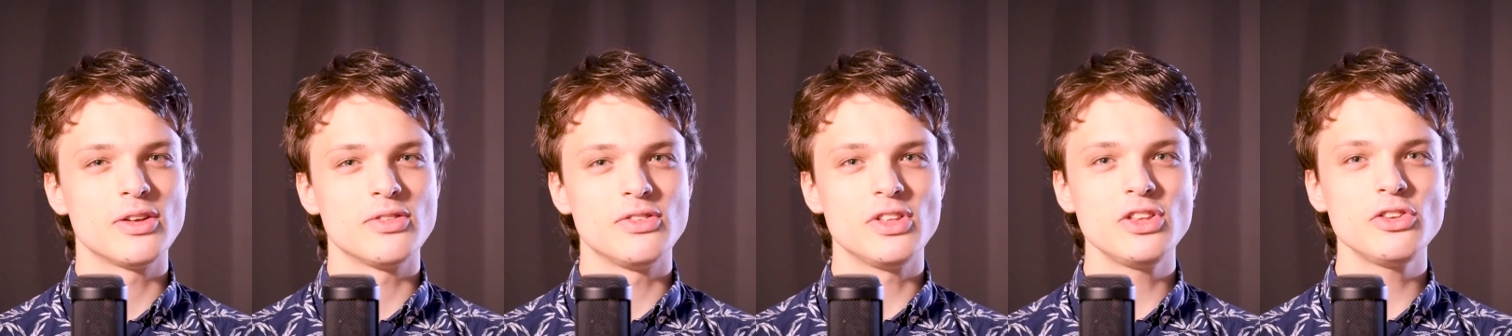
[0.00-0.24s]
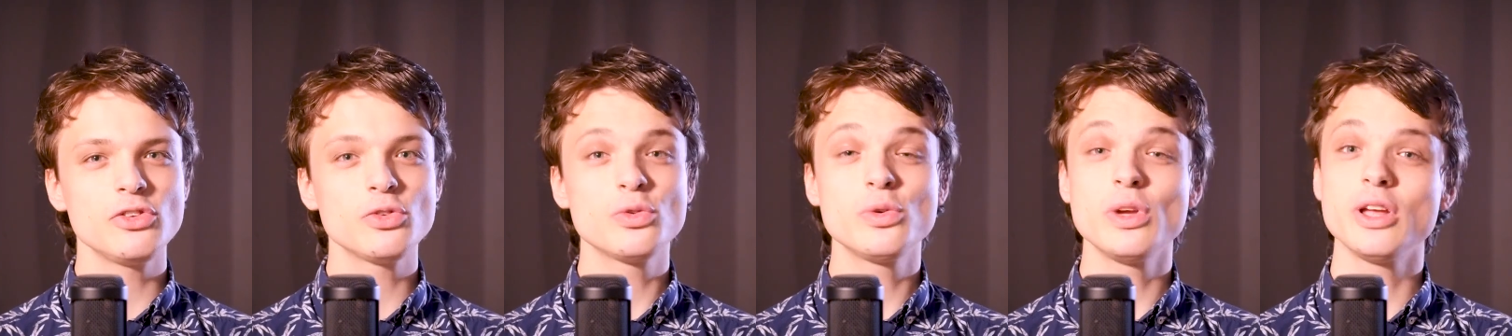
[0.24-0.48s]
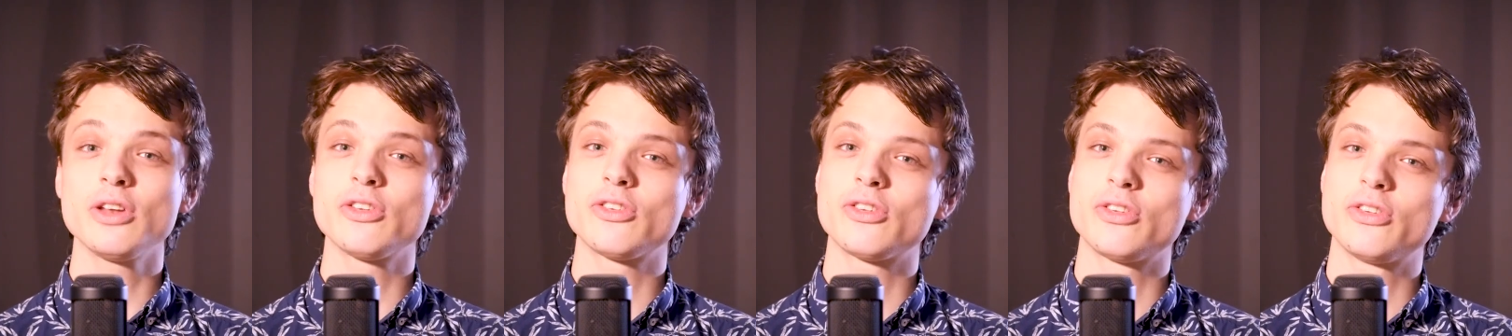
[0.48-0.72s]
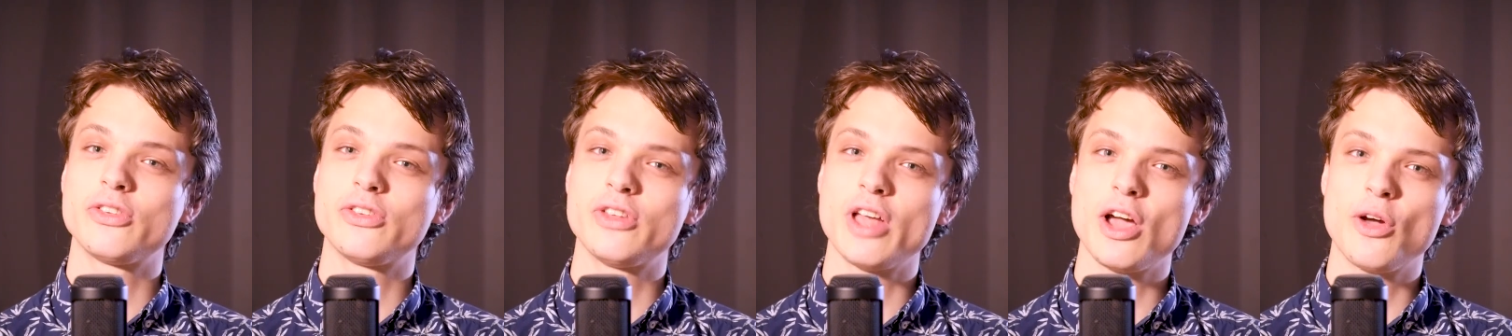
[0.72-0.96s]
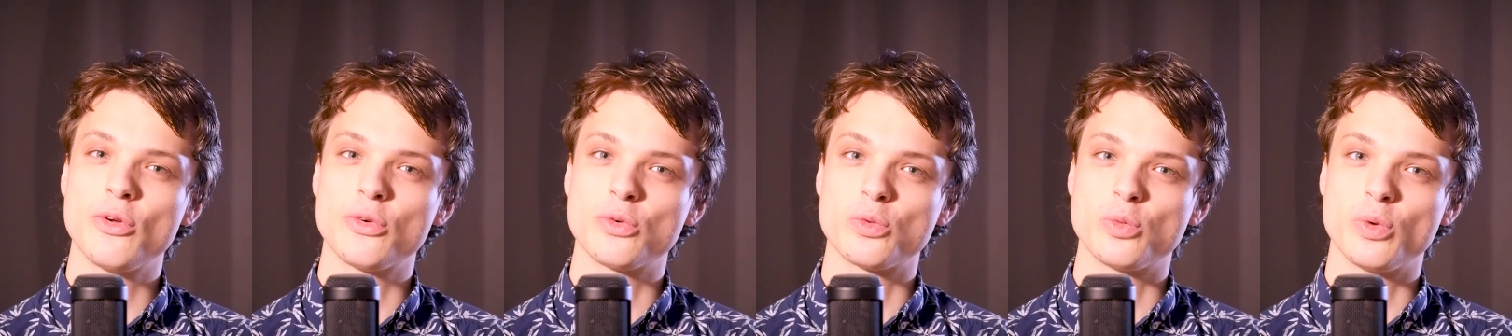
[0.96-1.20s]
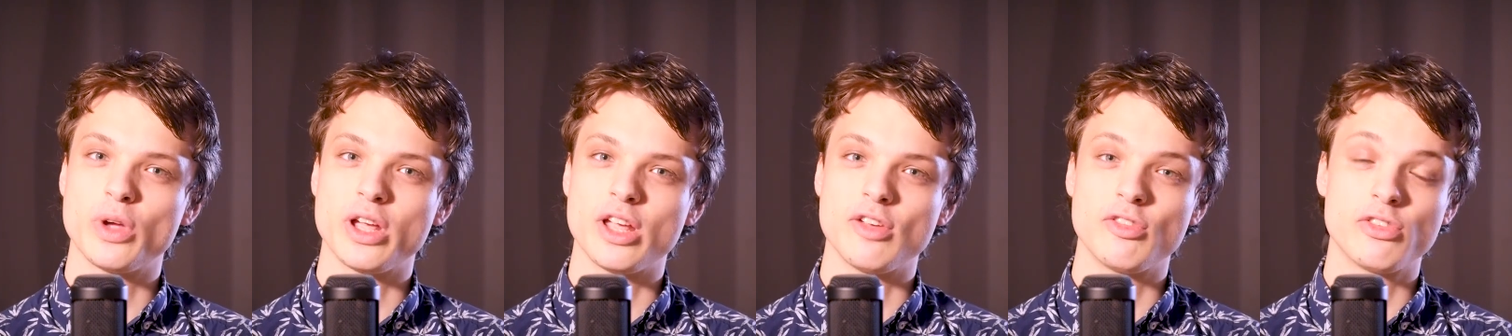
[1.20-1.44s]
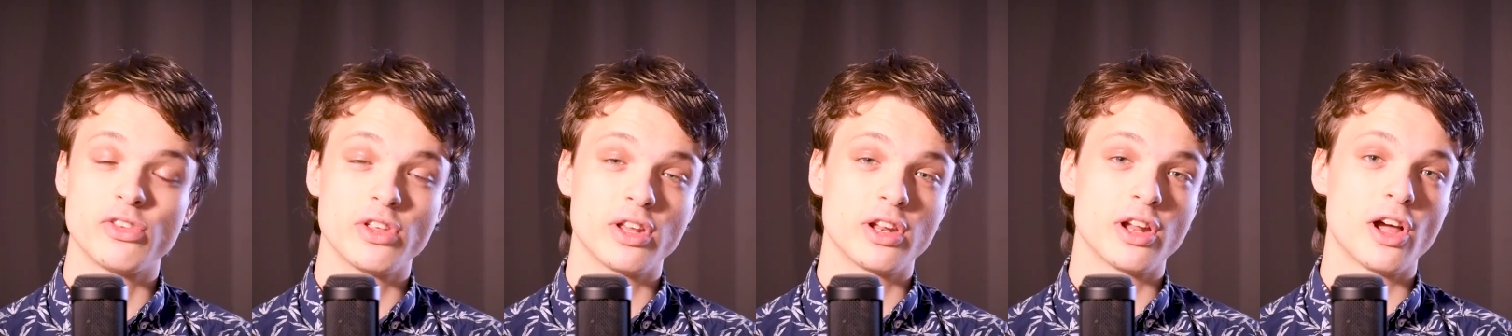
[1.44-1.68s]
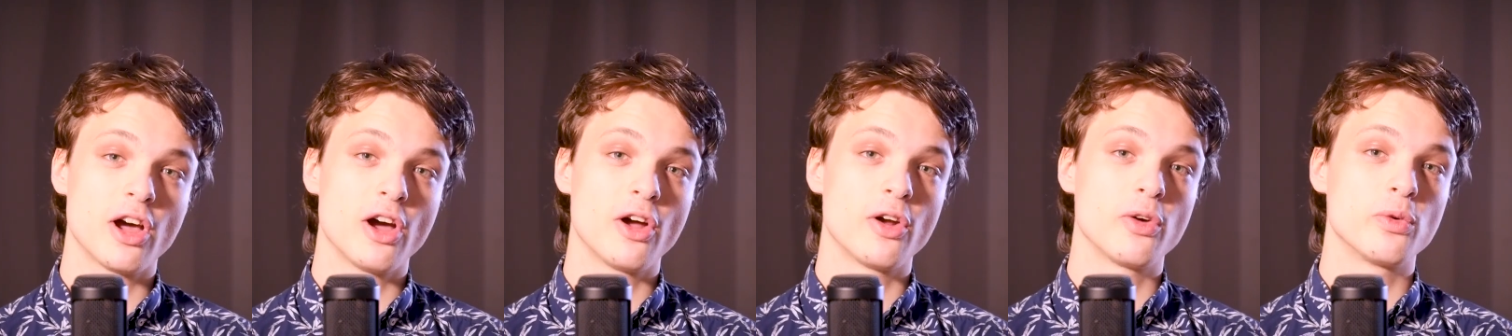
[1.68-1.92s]
This creates sound waves that
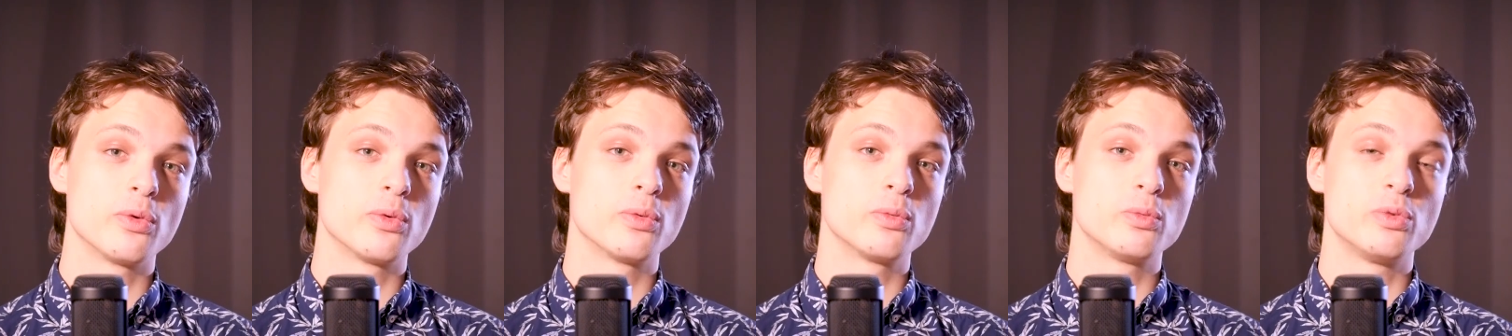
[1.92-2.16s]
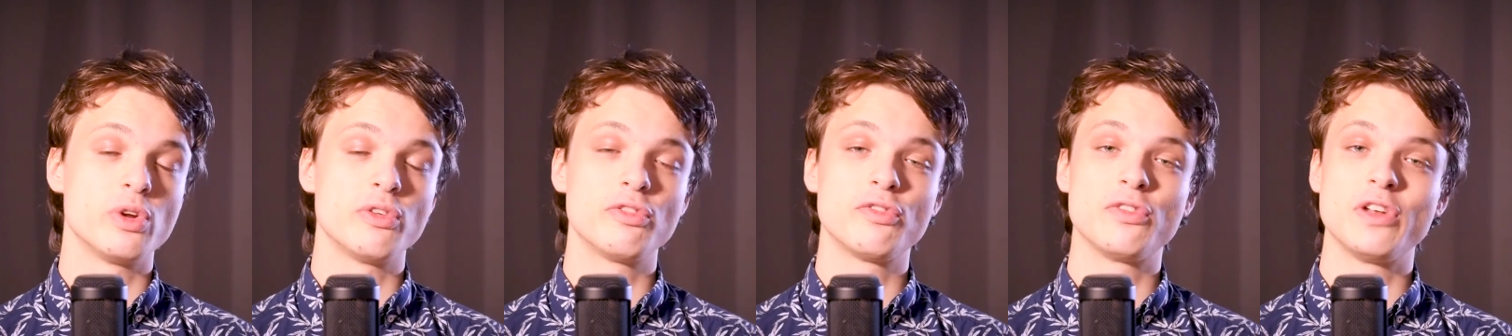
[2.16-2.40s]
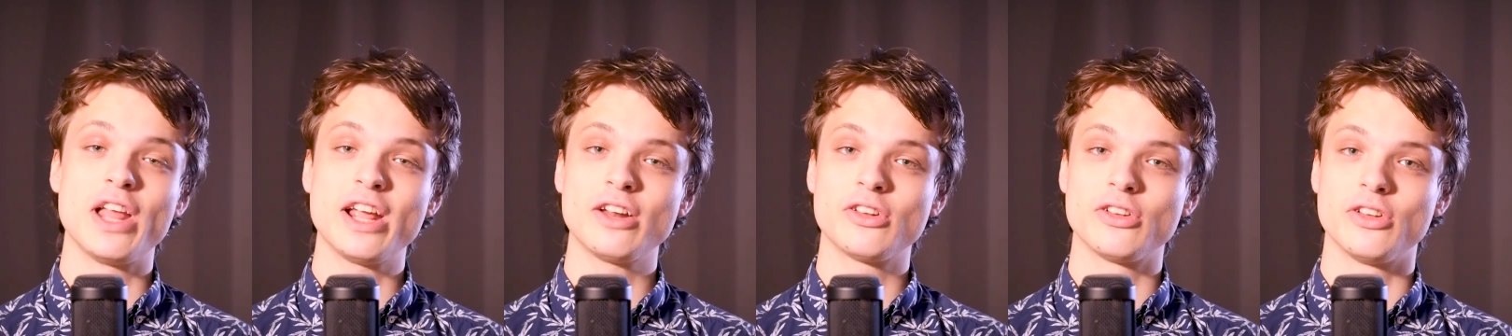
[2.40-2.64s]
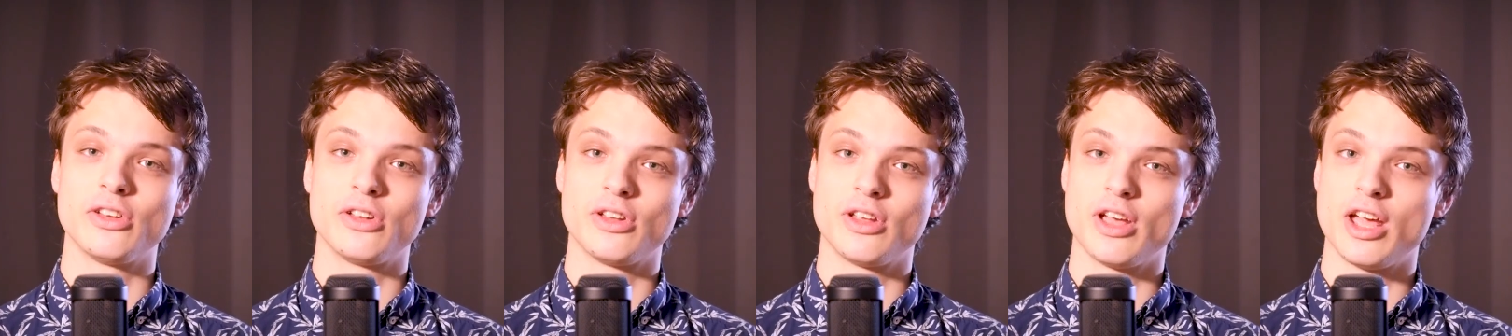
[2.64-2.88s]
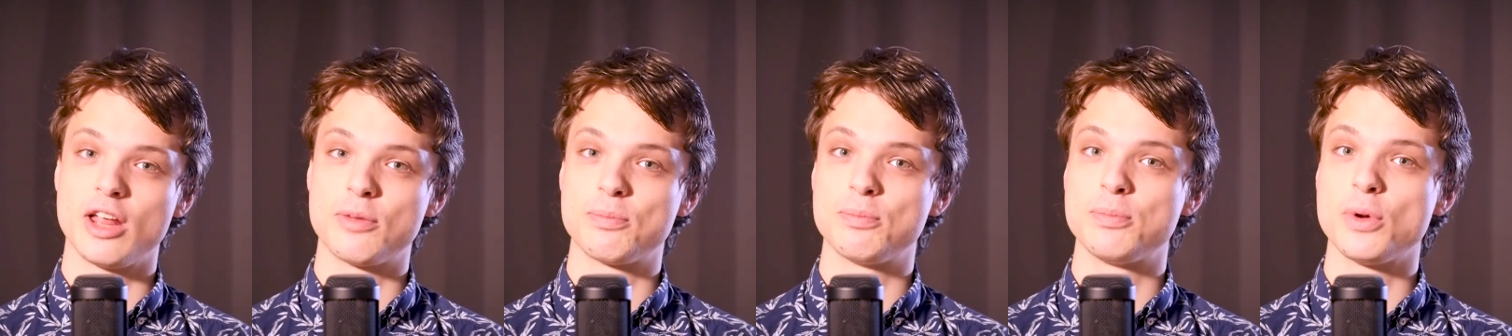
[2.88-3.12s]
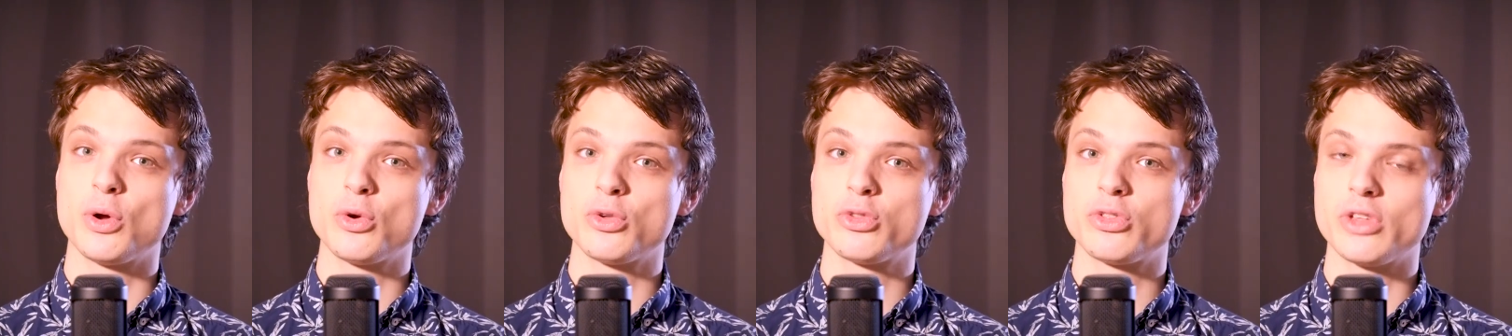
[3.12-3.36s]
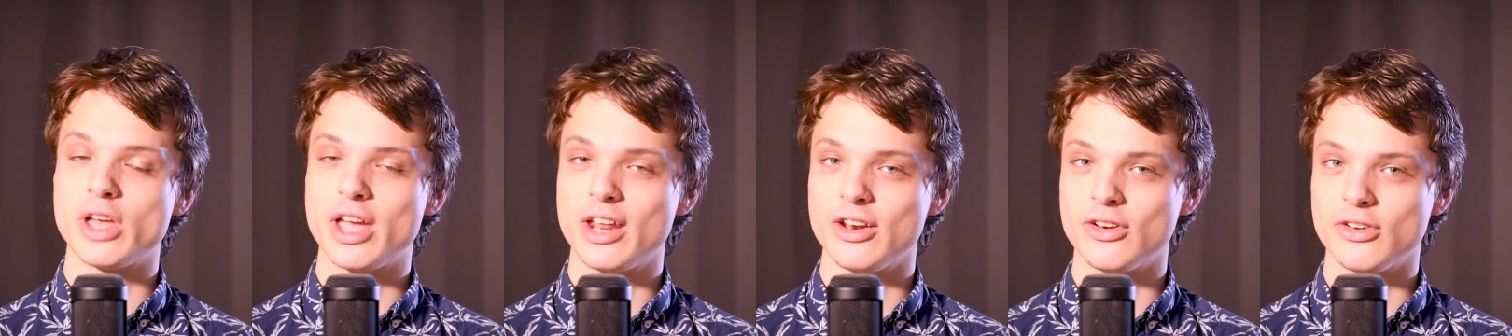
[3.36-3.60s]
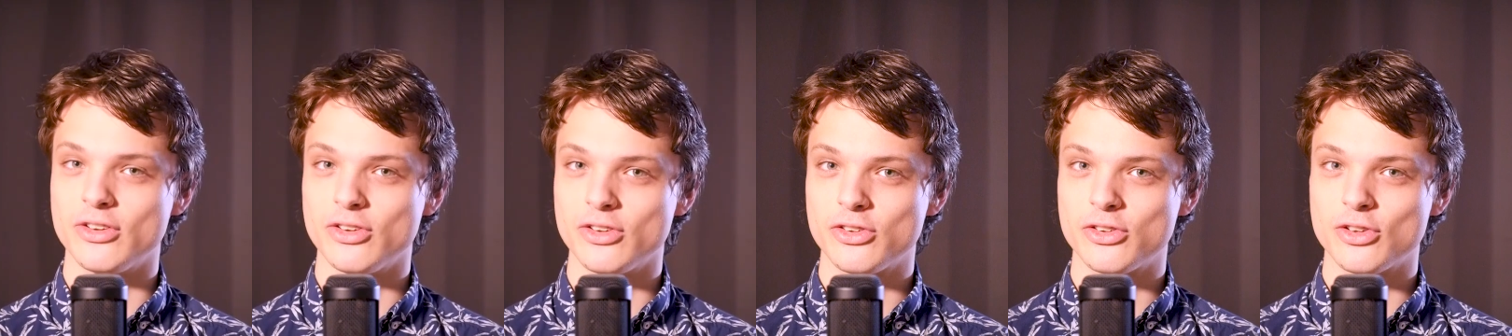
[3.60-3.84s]
are reflected at both
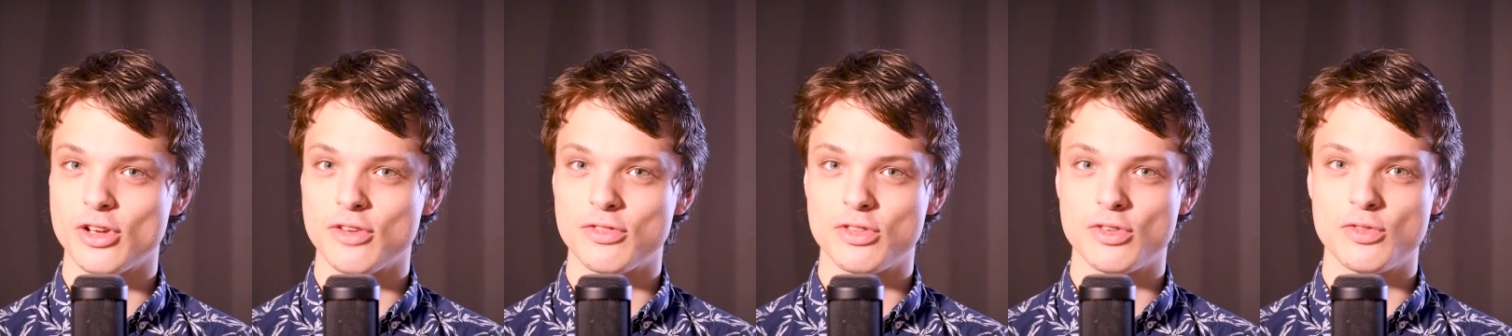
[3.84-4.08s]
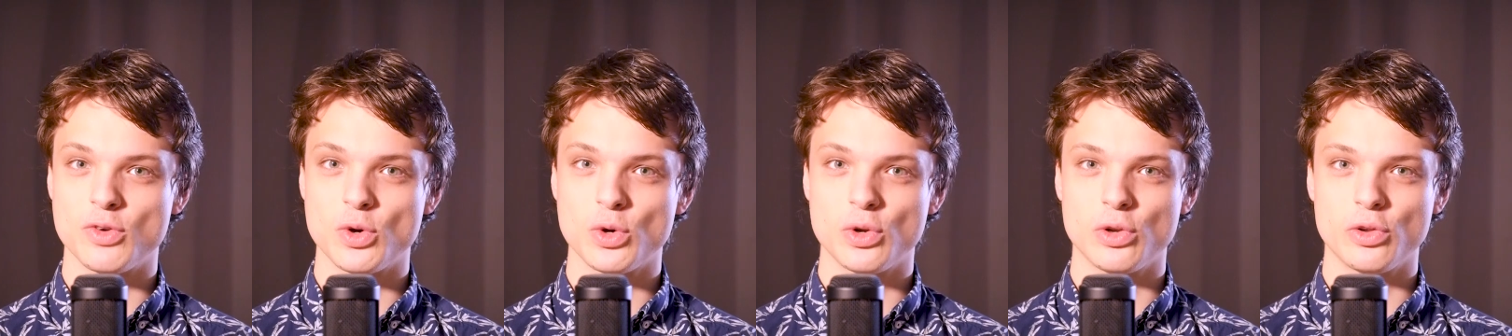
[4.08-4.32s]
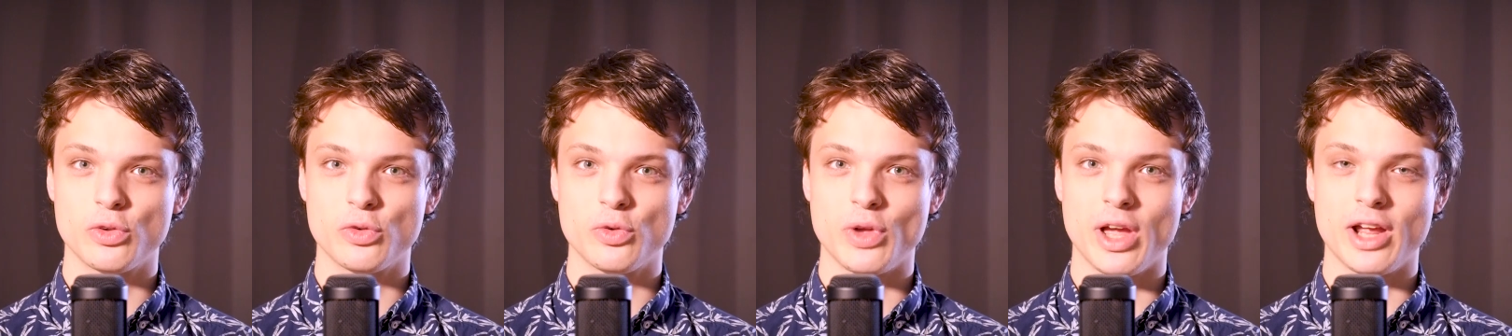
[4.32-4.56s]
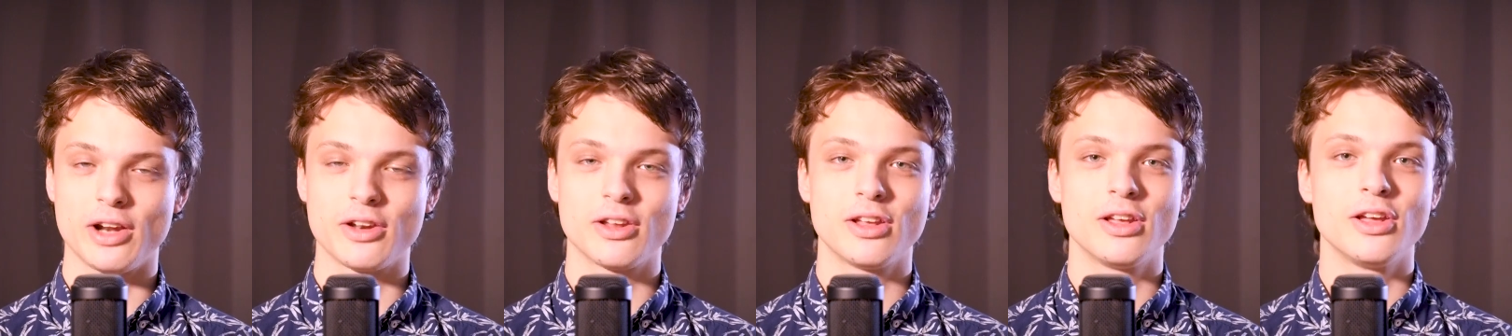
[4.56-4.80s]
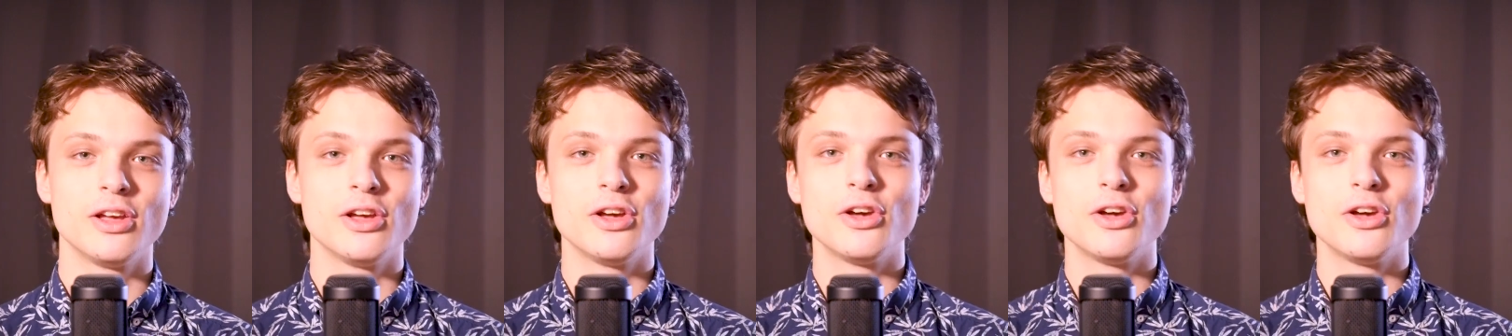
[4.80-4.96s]
ends of the vocal tract,